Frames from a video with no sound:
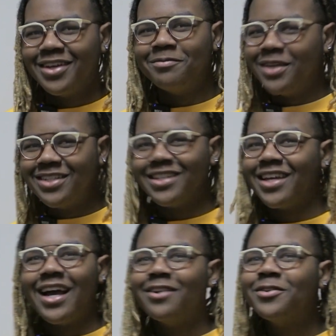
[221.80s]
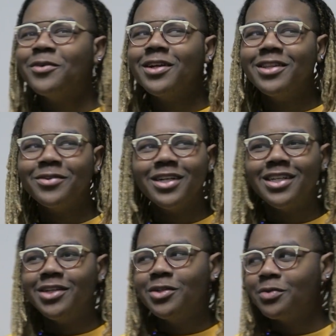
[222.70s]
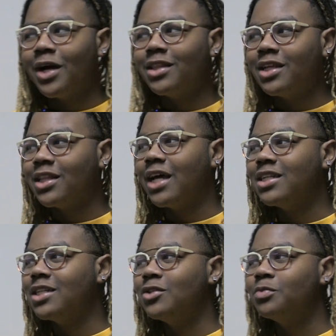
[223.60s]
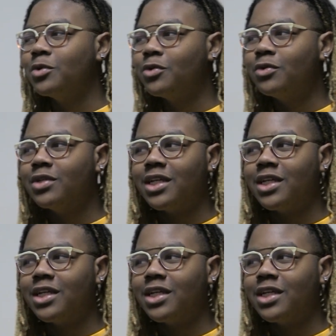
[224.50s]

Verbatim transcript: Amazing. Like I don't know what other word to use, but I think that's just super cool.